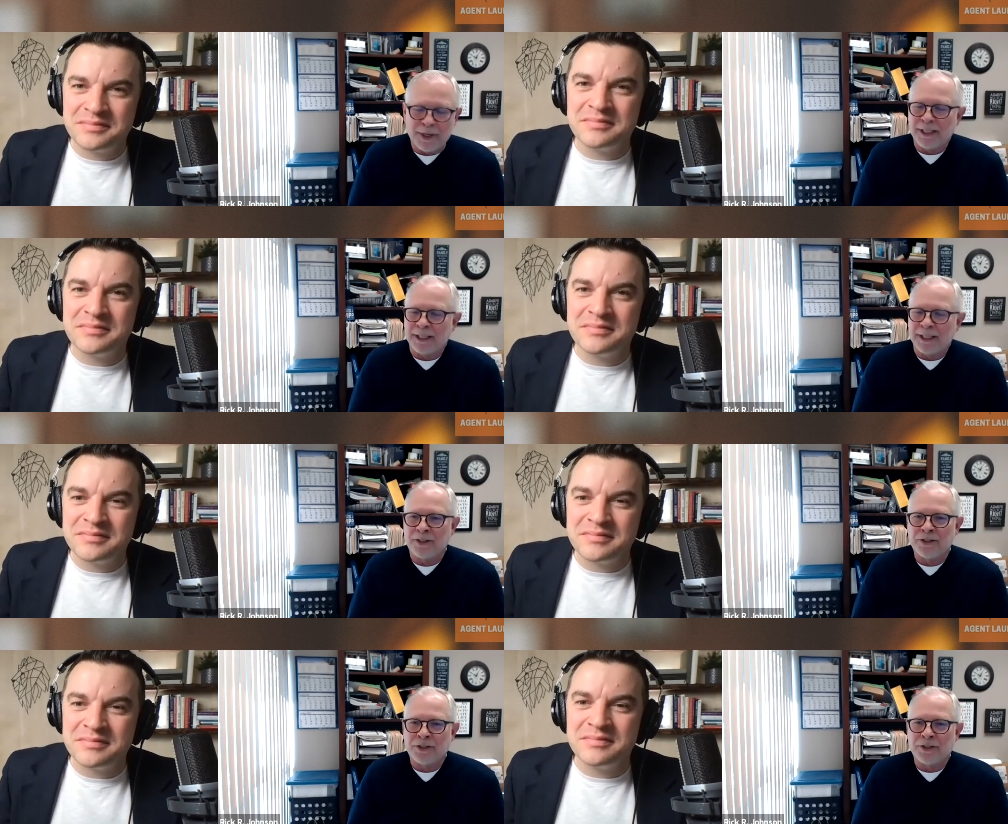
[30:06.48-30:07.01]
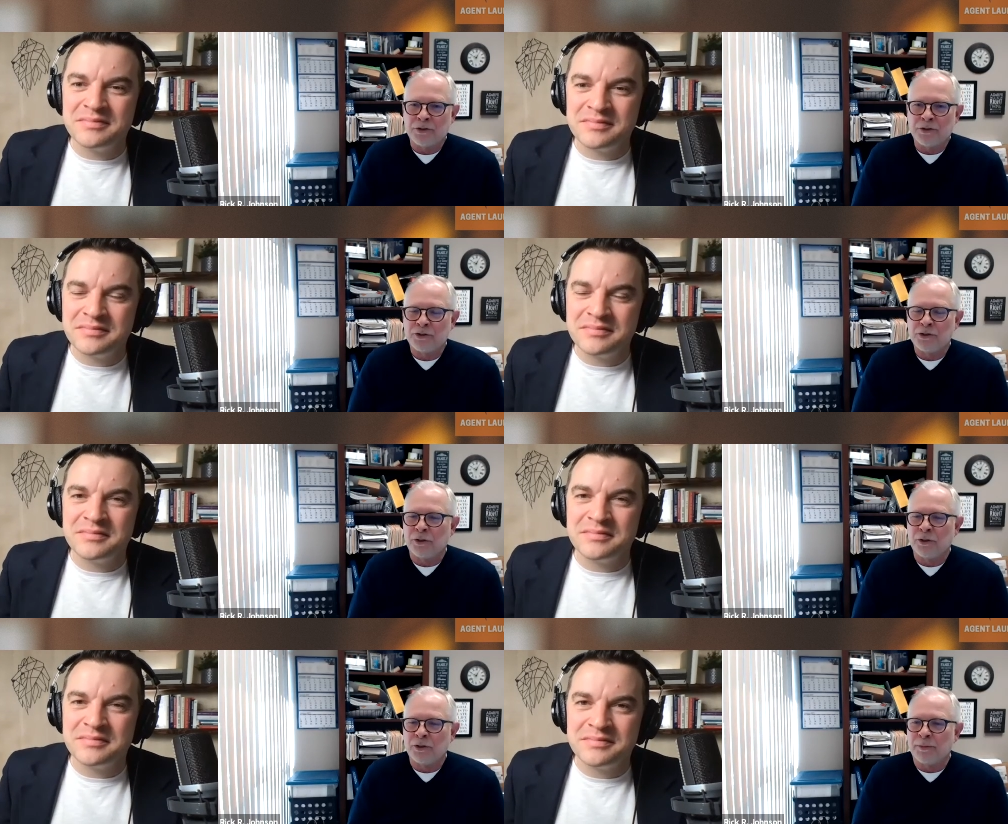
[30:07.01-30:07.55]
Speaker 1: And or you
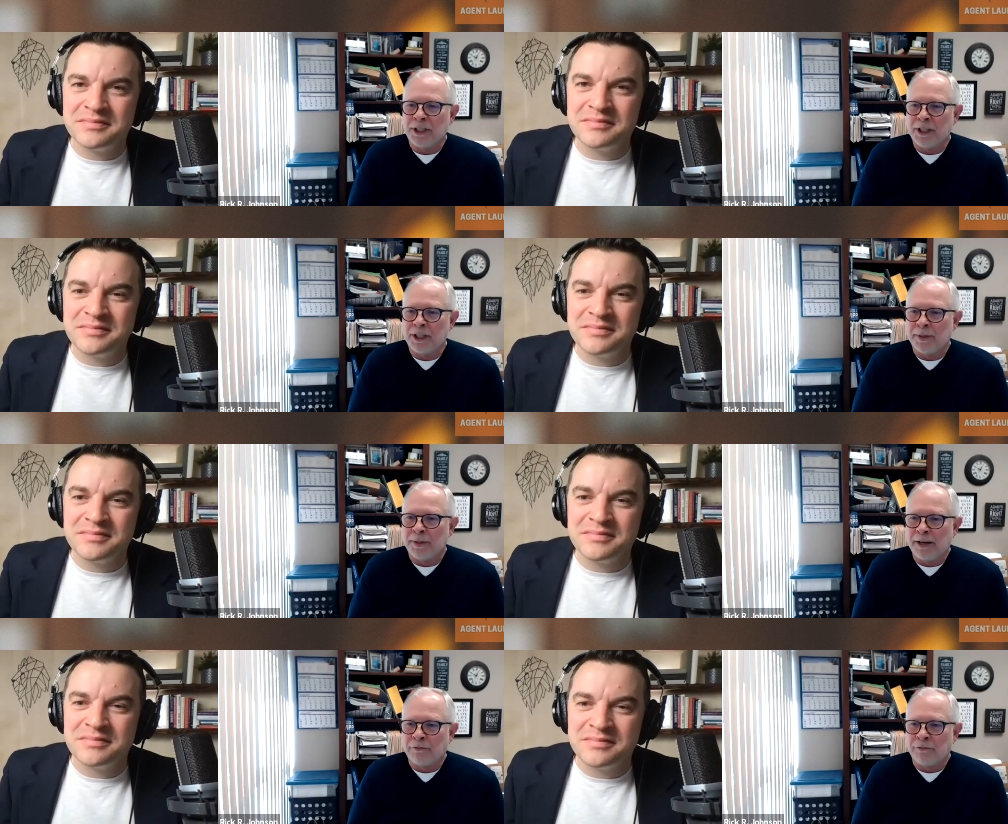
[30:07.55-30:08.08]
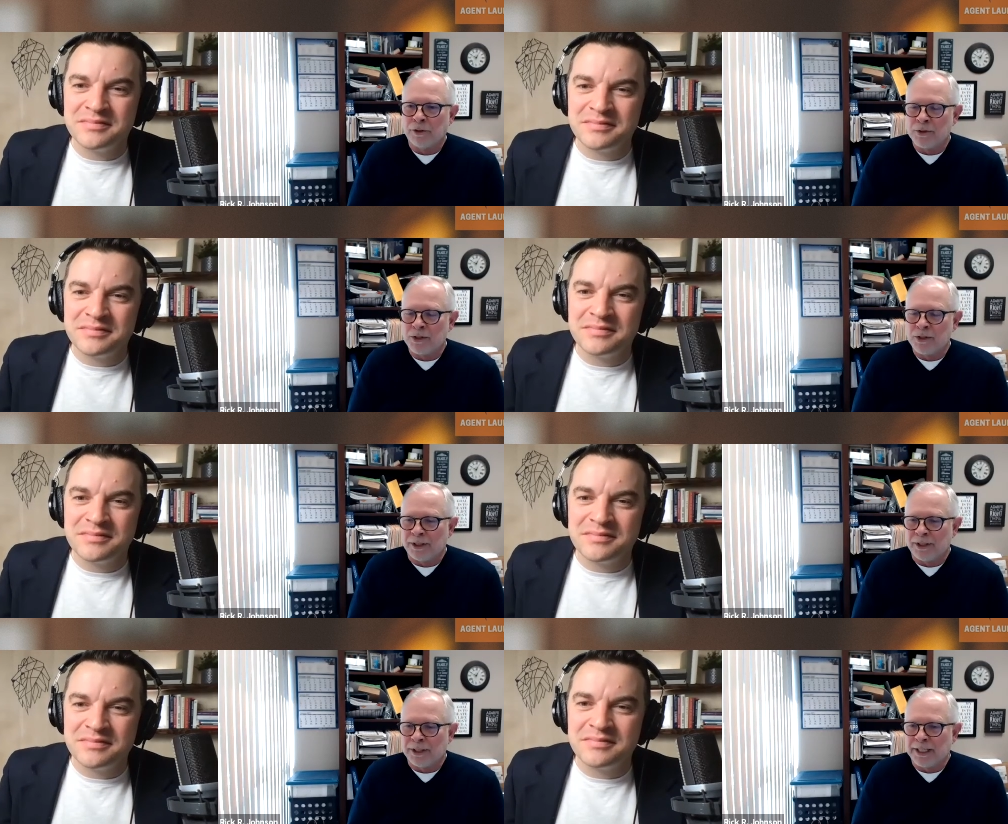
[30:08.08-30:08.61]
can reach me on any of the
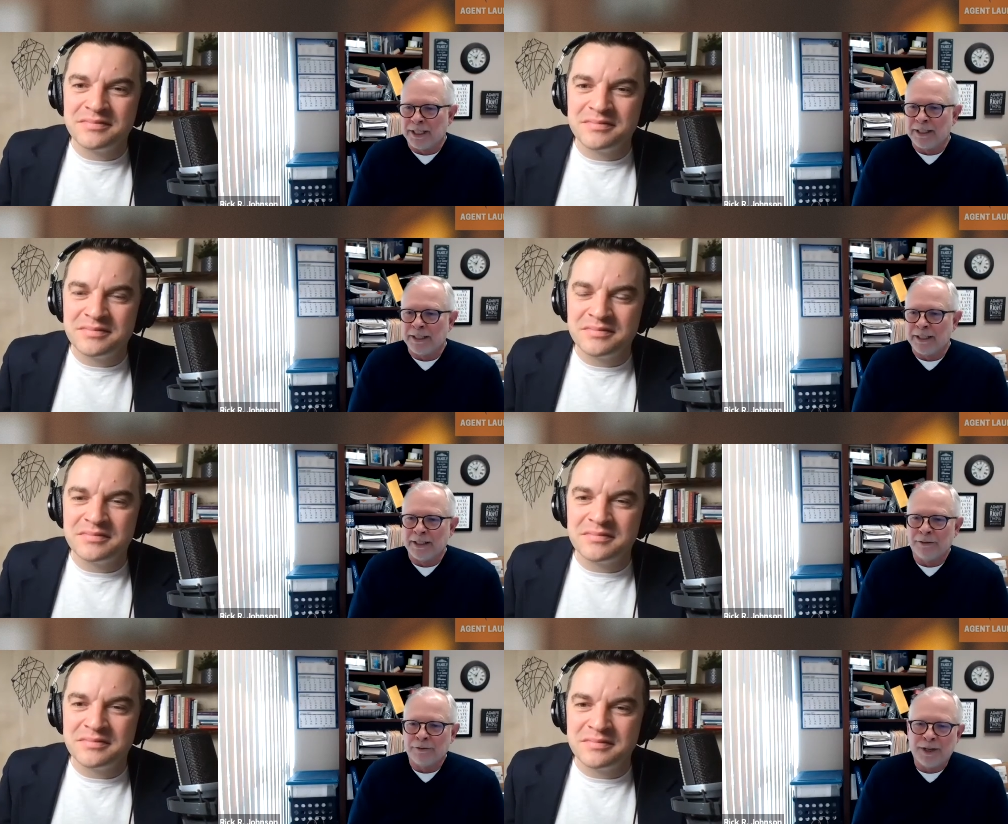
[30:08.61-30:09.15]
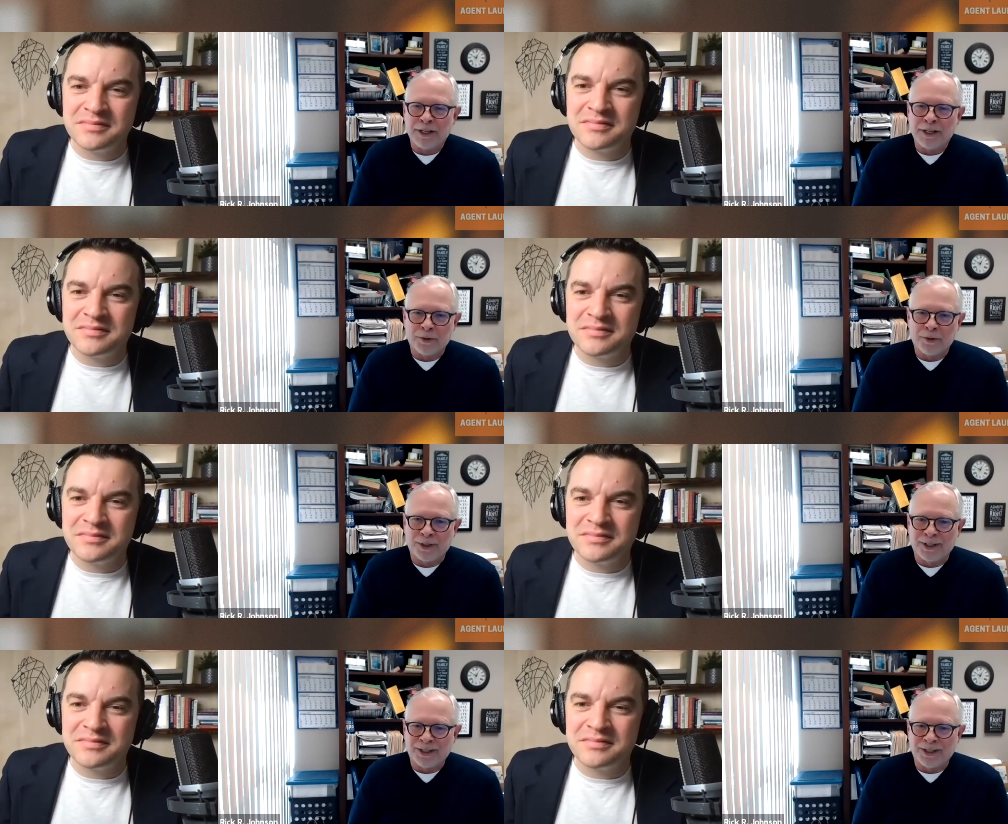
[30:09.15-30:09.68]
social media
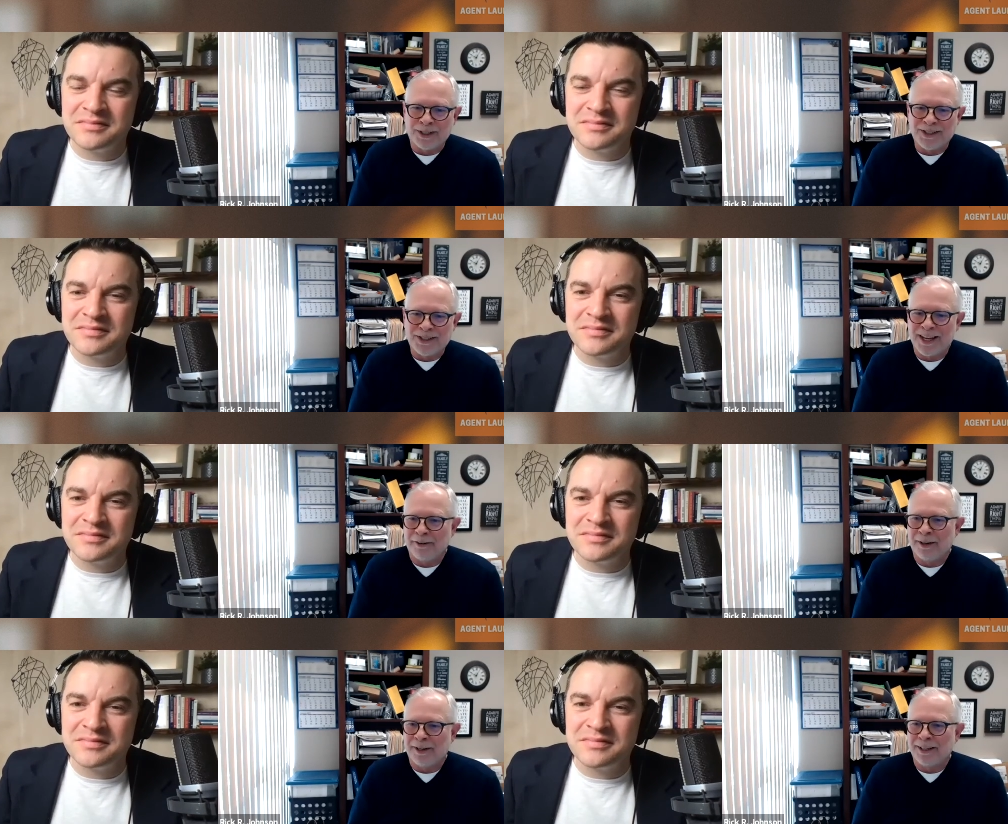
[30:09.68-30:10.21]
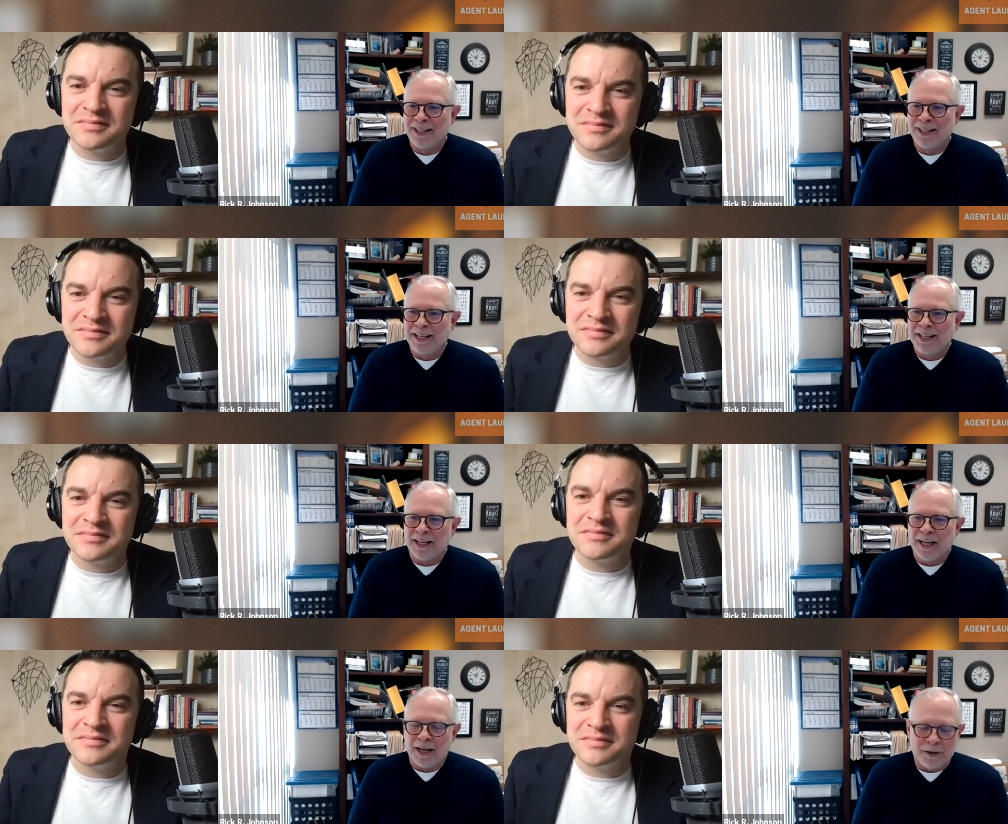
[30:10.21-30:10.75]
platforms, LinkedIn,
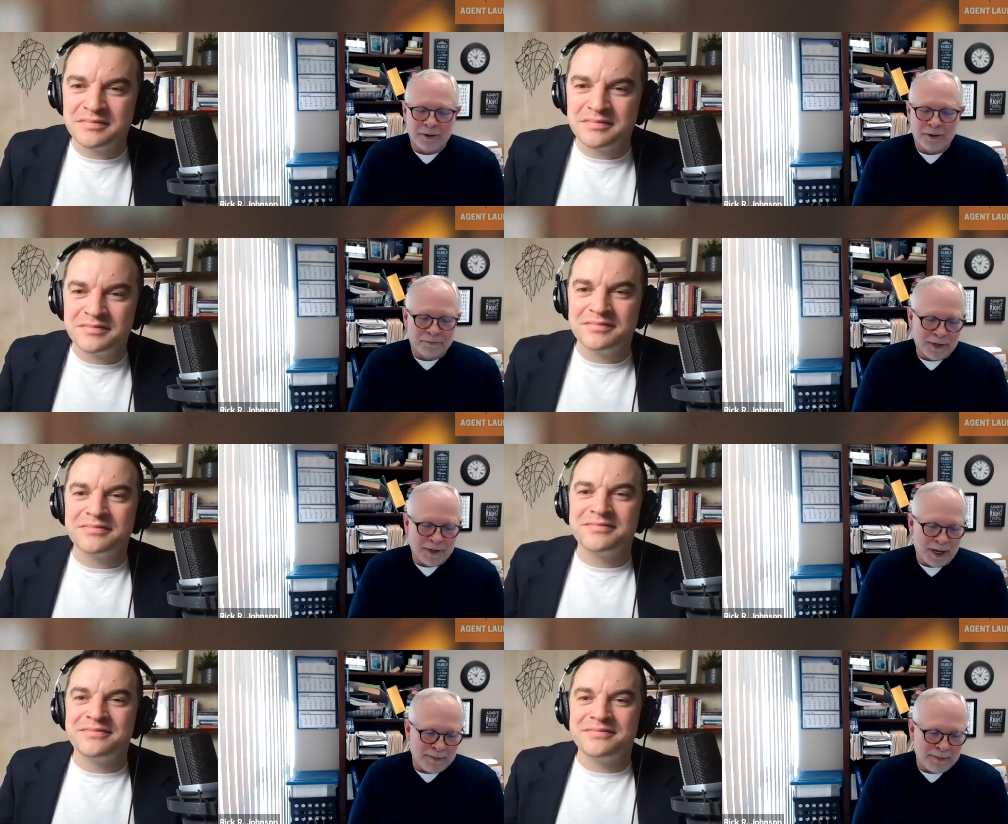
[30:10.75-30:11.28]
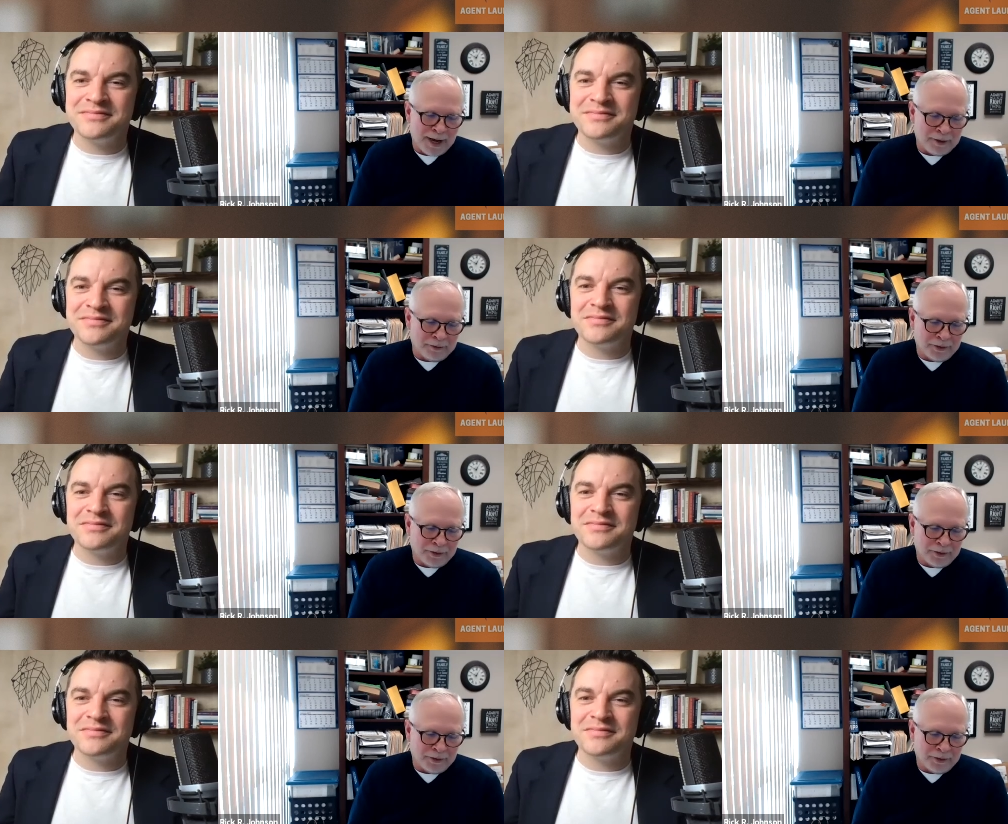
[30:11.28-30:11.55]
Facebook, etc.